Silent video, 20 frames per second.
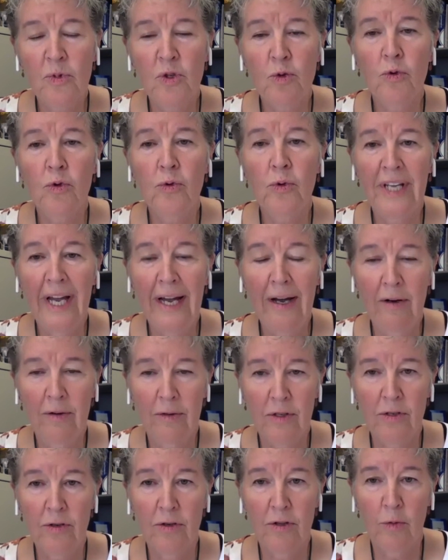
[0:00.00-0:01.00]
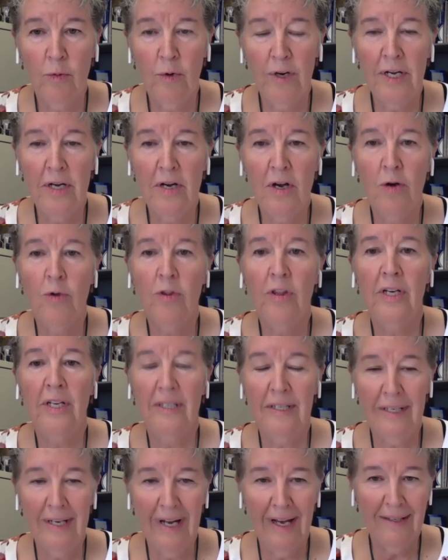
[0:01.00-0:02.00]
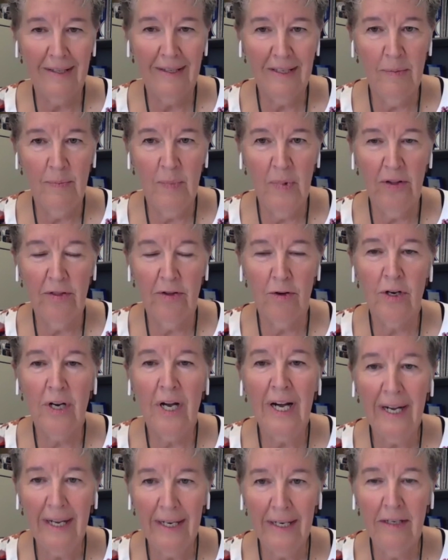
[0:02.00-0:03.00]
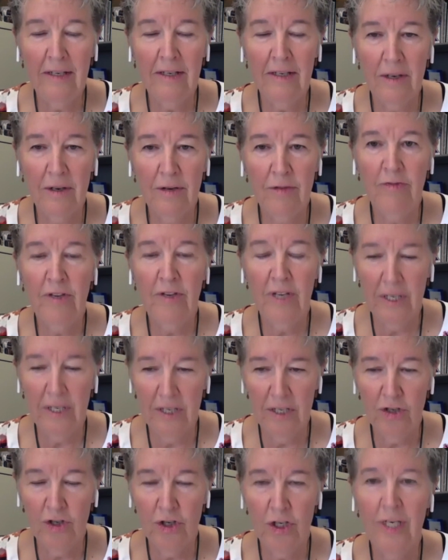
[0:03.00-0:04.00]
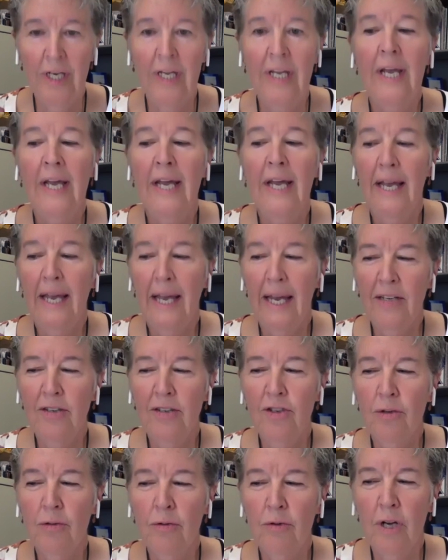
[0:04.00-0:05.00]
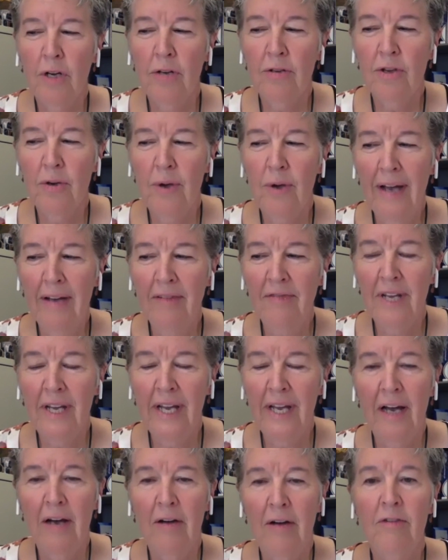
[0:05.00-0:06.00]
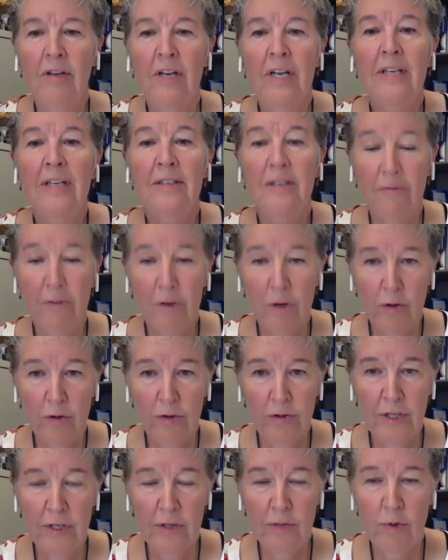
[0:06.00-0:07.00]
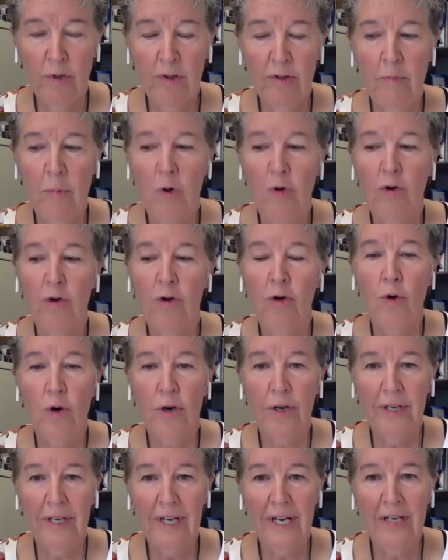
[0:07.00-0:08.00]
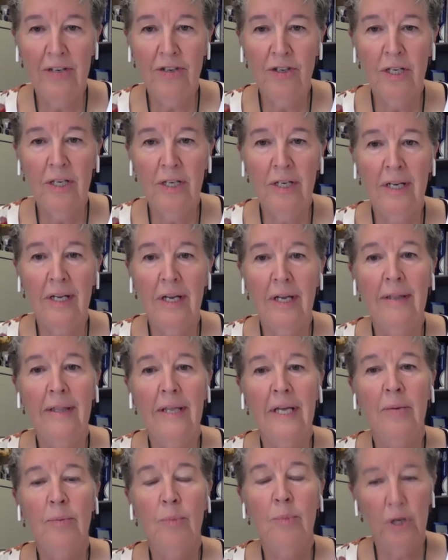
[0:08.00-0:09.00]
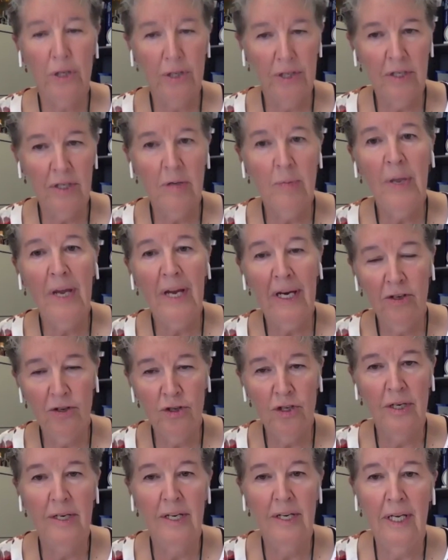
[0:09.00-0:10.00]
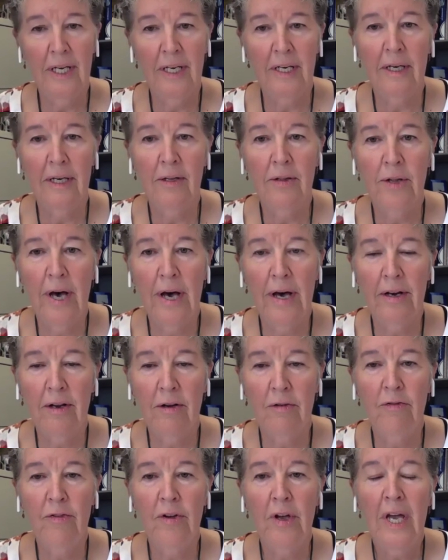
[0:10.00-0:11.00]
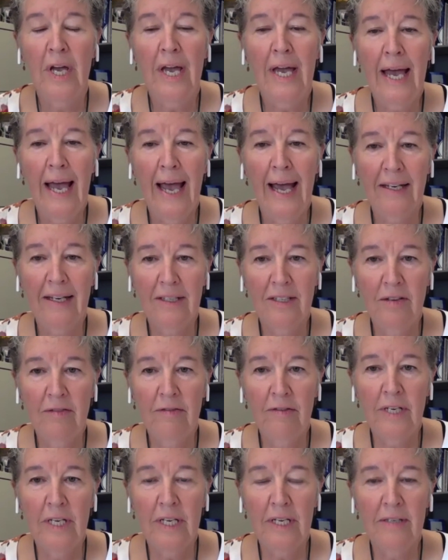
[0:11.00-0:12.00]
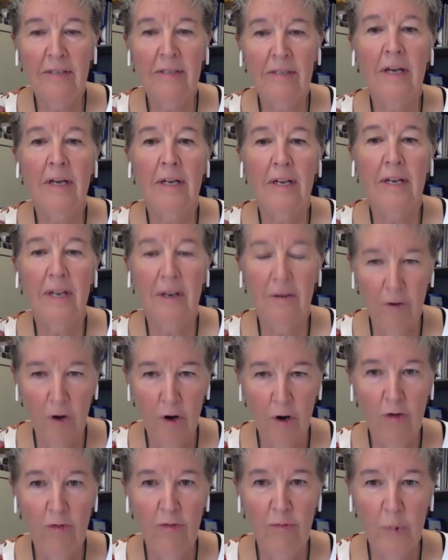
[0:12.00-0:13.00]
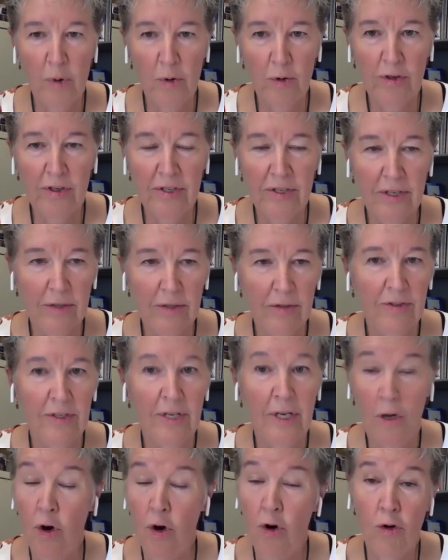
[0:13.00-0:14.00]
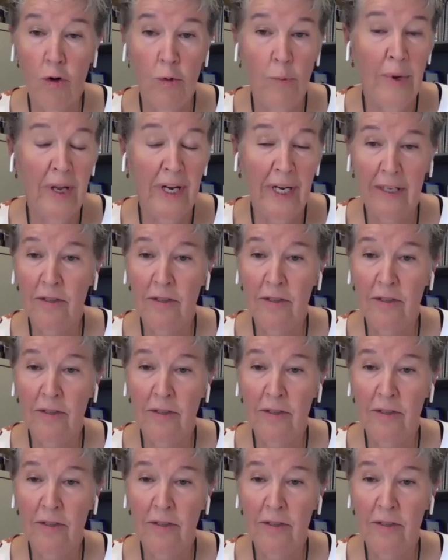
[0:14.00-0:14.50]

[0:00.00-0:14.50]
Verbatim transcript: ruled out so that we know that it's not some other kind of condition. And children also have to have difficulties with motor coordination and then participation in a lot of activities that involve motor skills at home and at